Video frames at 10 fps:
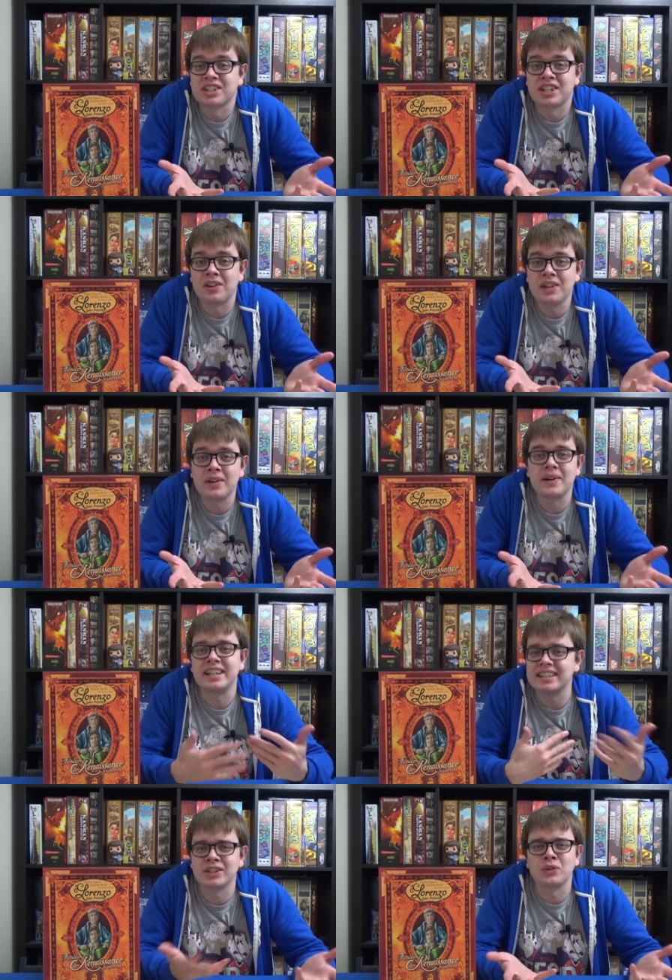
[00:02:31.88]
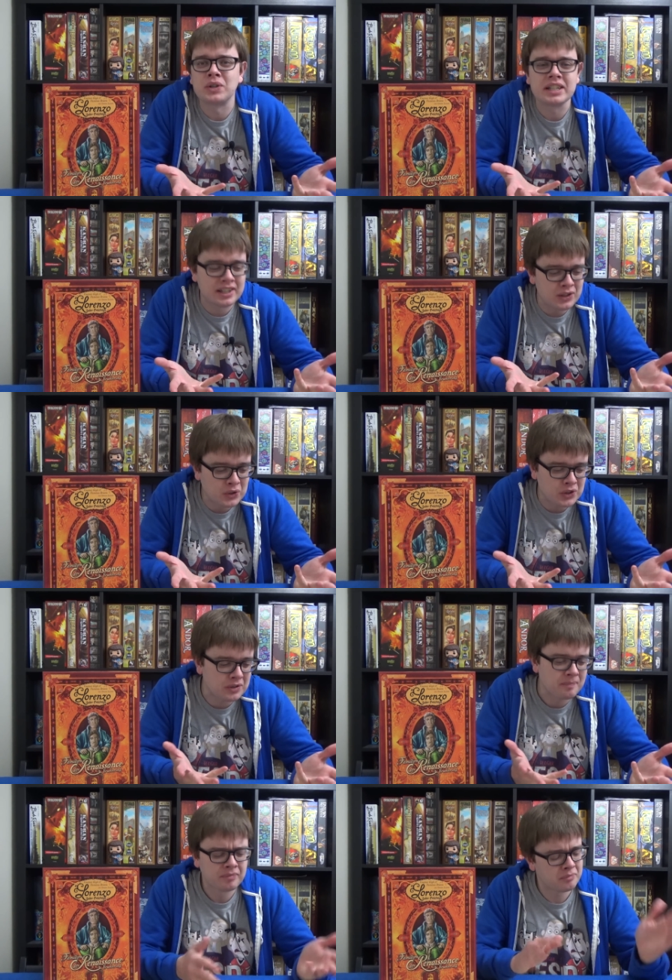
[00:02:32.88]
just go that way, and it's not really an
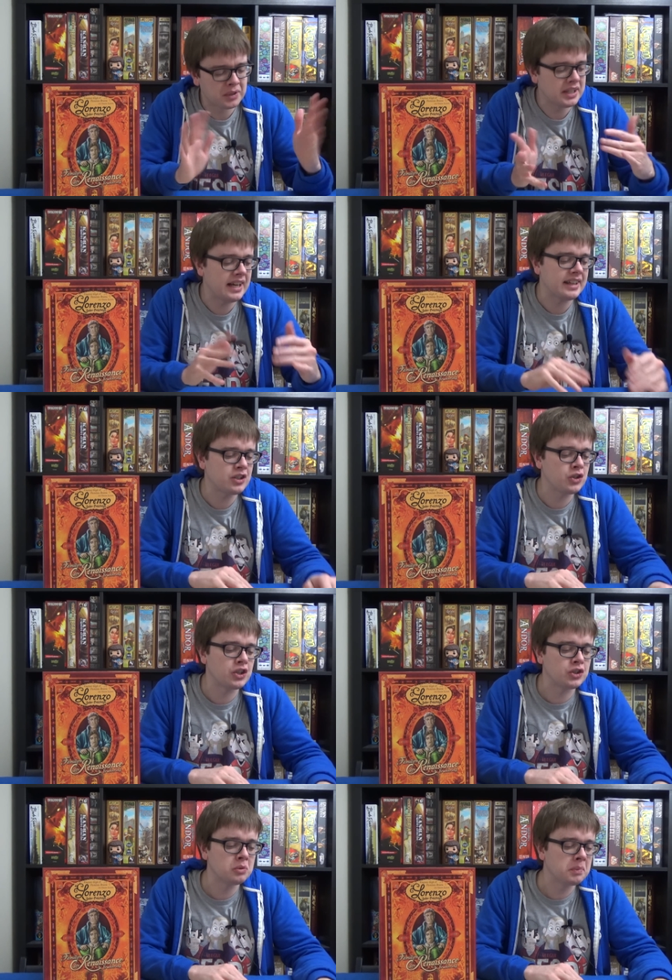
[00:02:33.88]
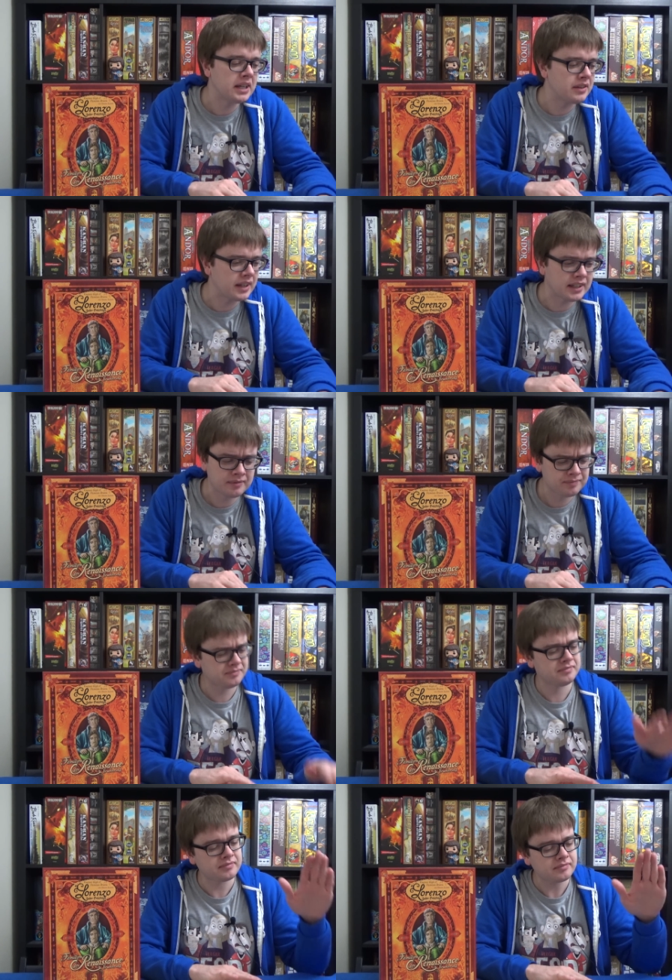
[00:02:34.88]
auction. But yeah, that's just a two player thing.
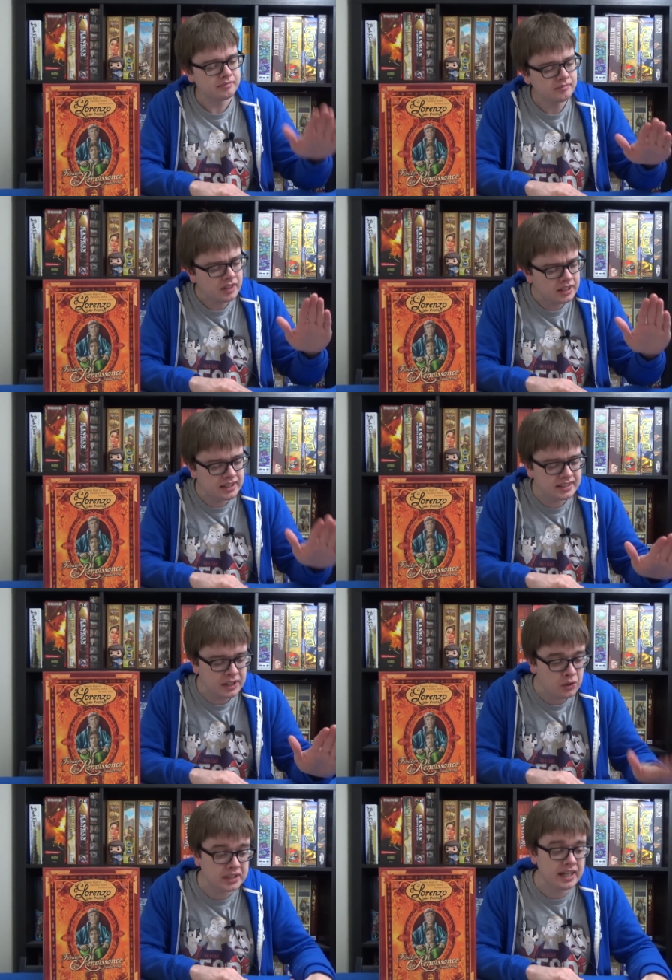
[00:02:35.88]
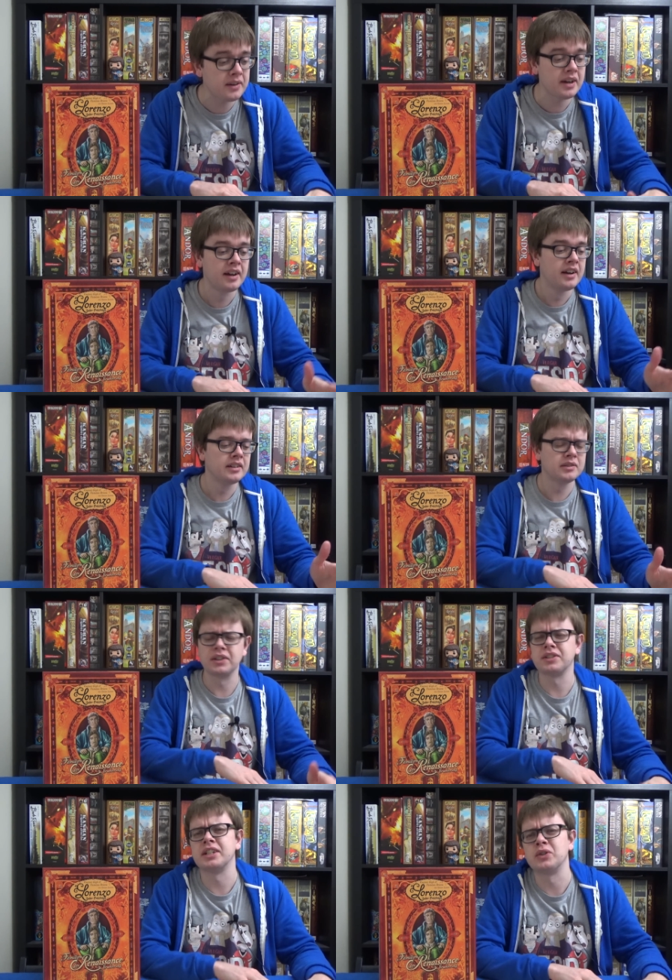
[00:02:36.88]
The secret tower,
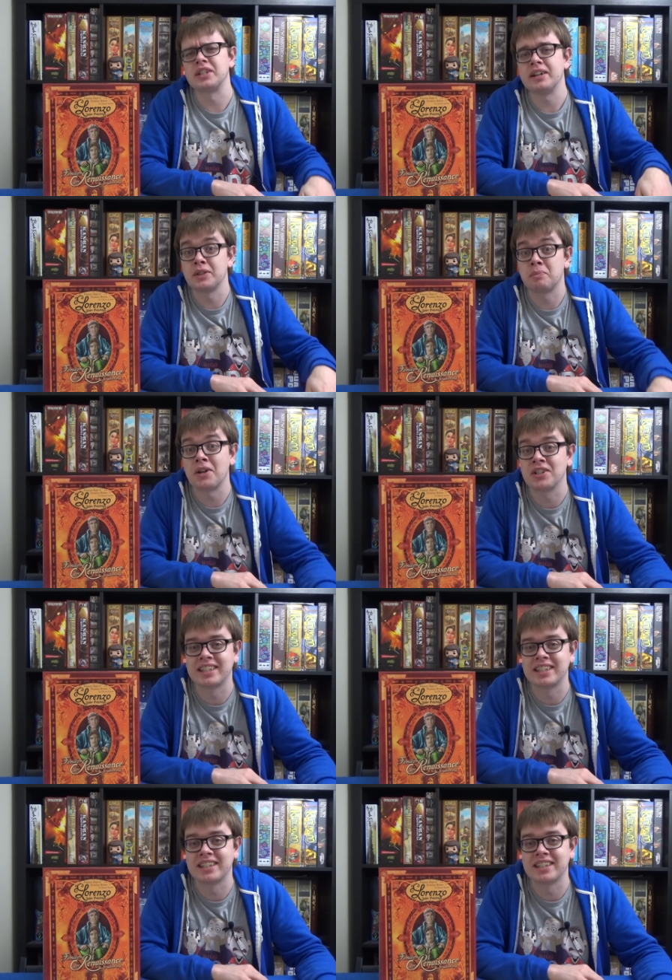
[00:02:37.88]
not the secret tower, the special